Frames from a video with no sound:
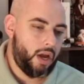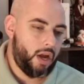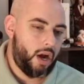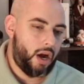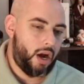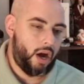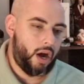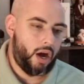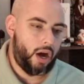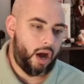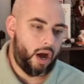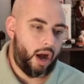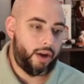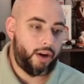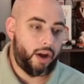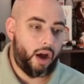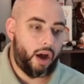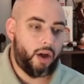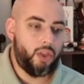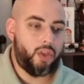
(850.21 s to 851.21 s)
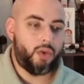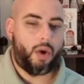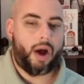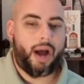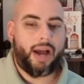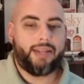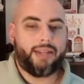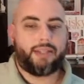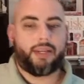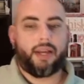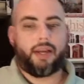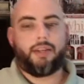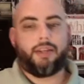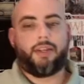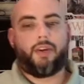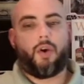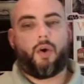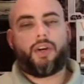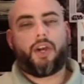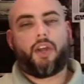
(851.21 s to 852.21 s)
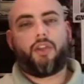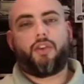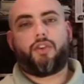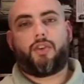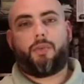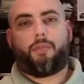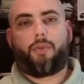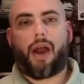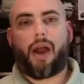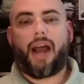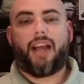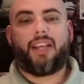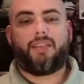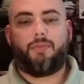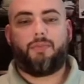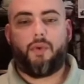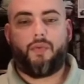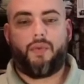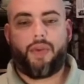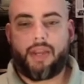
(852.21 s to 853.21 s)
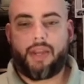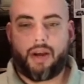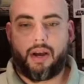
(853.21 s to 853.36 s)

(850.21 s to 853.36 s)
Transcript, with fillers: Uh, otherwise, uh, you know, another surprise movie.